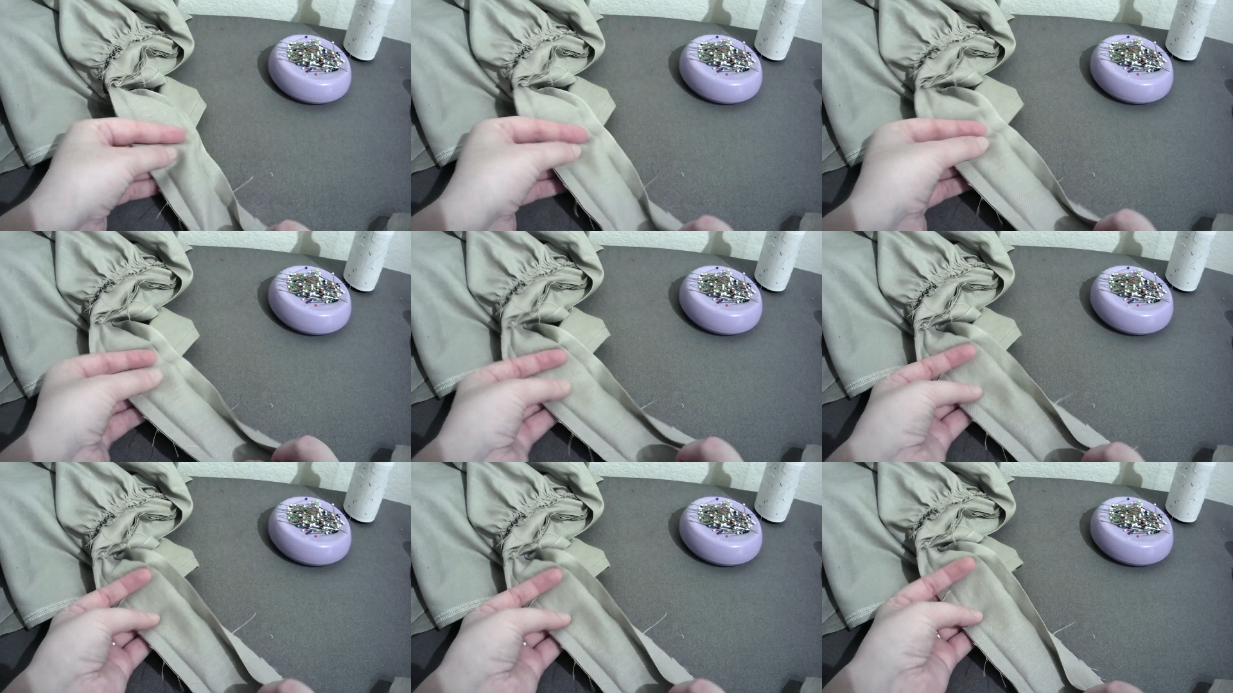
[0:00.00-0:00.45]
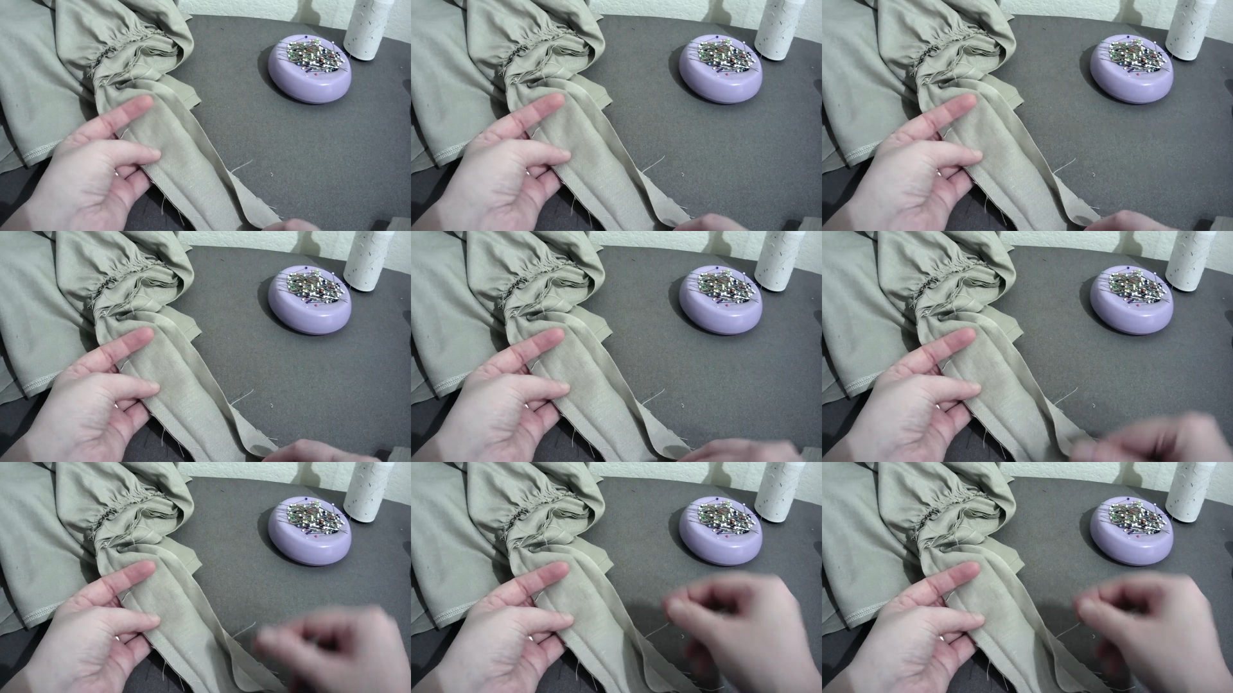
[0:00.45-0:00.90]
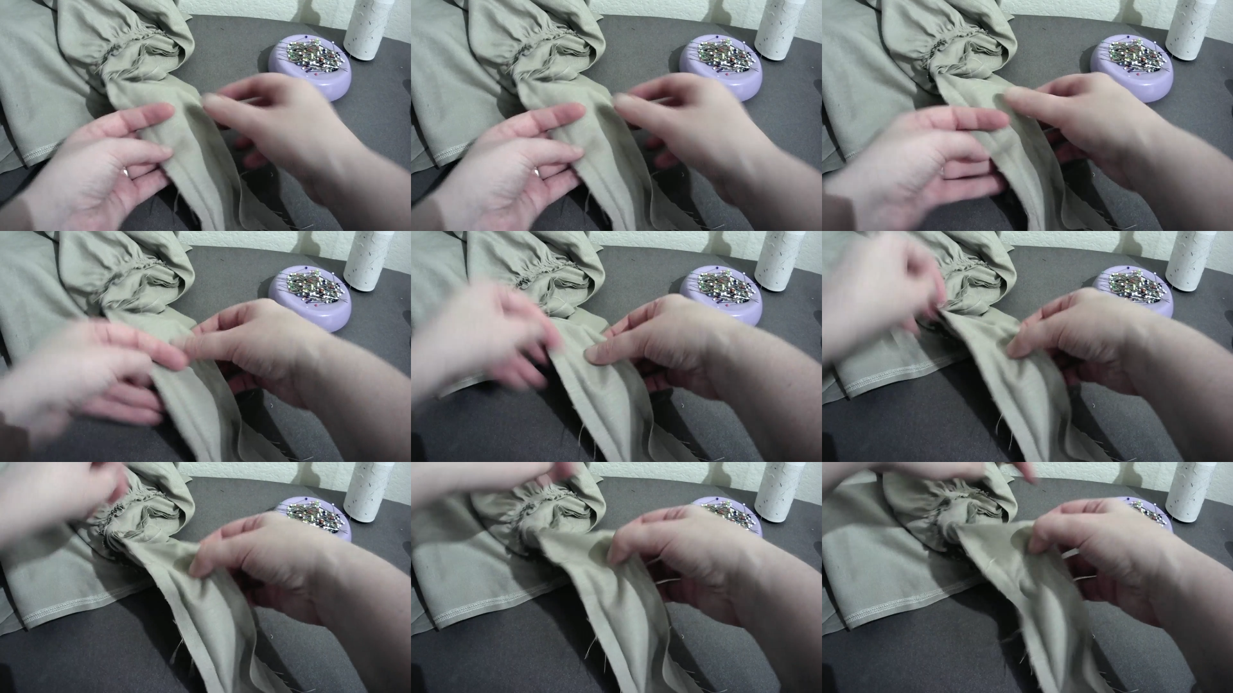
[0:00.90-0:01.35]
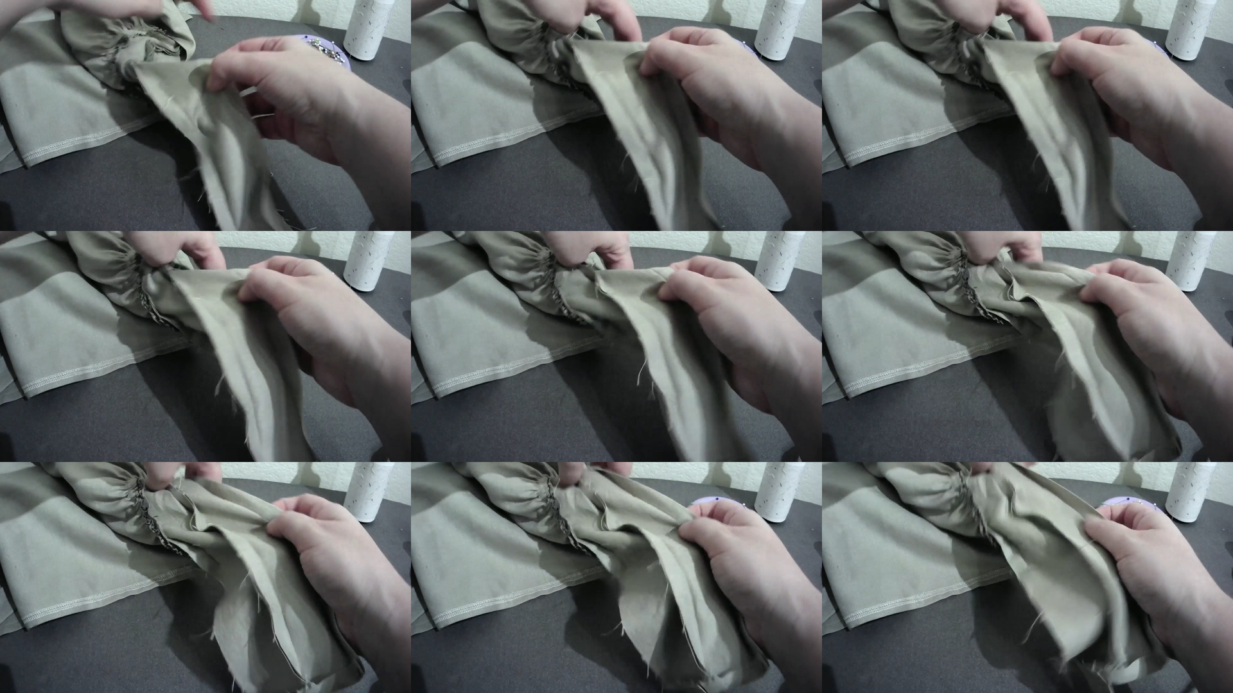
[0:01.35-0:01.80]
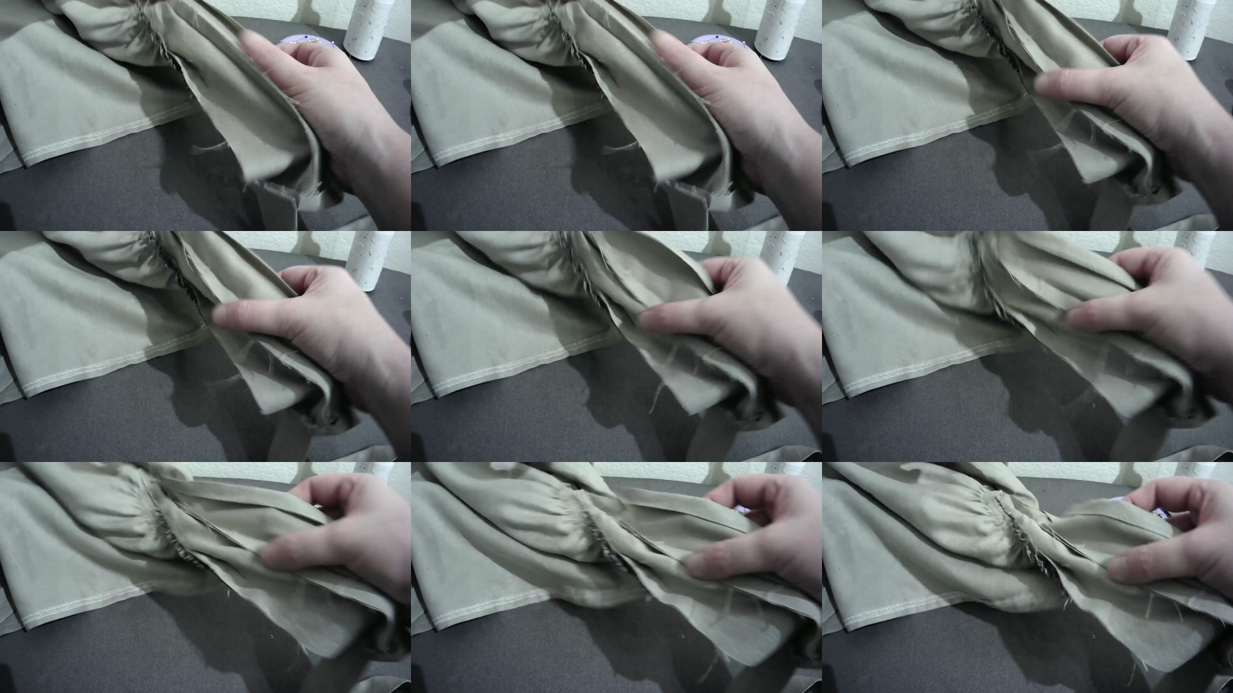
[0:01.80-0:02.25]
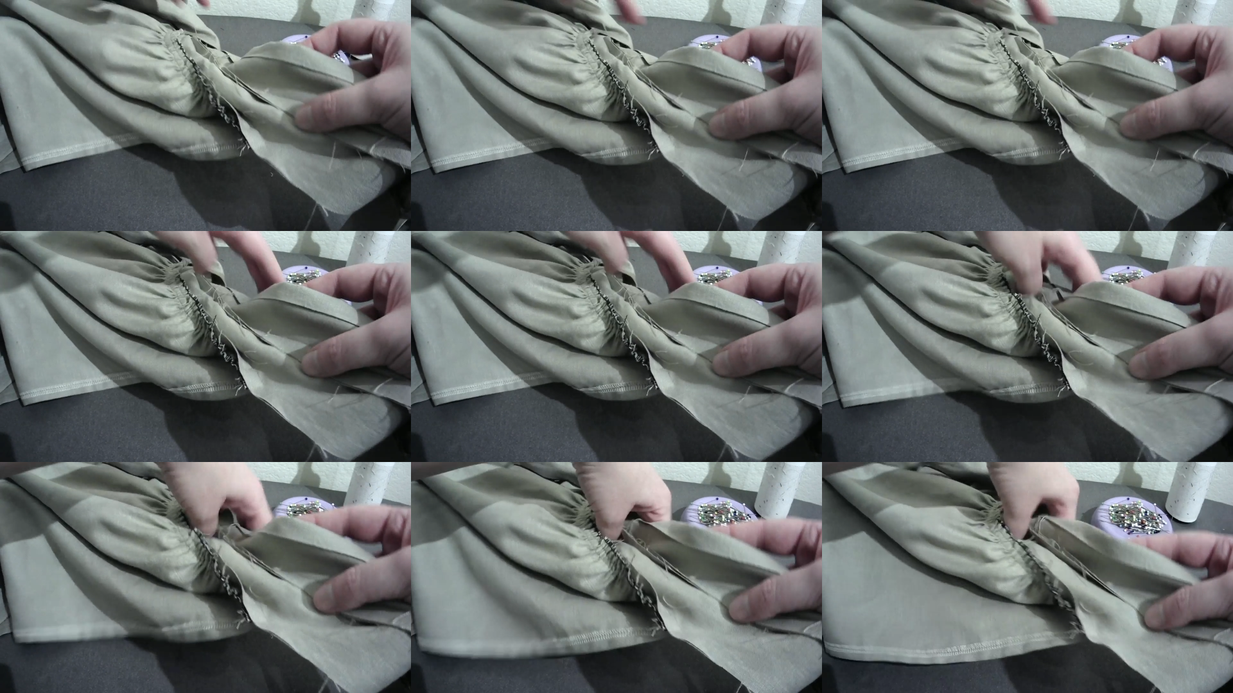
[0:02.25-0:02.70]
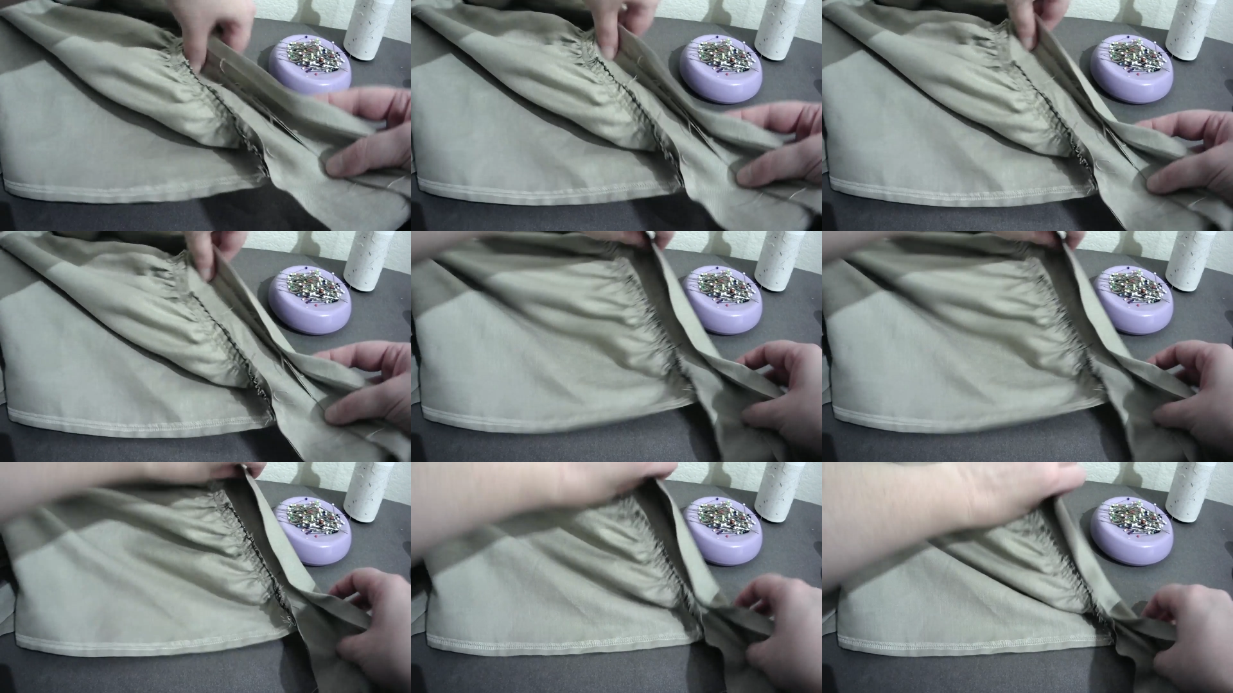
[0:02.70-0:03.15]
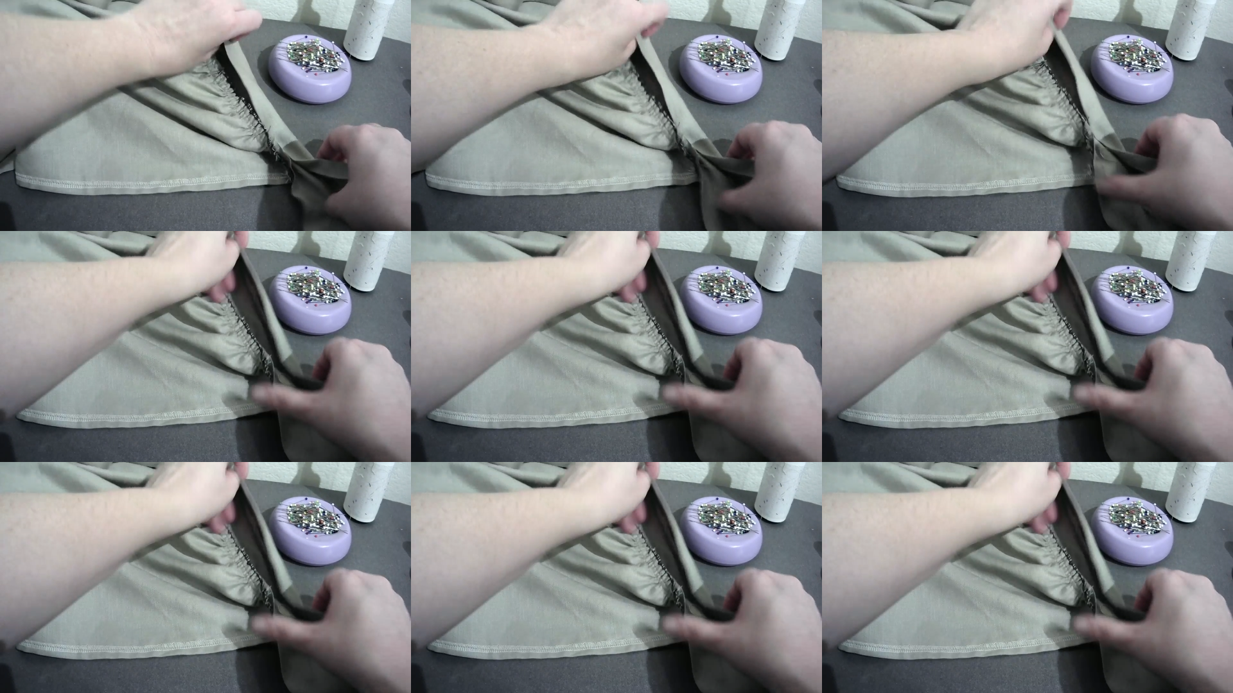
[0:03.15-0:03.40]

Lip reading: [unreadable: no face in view]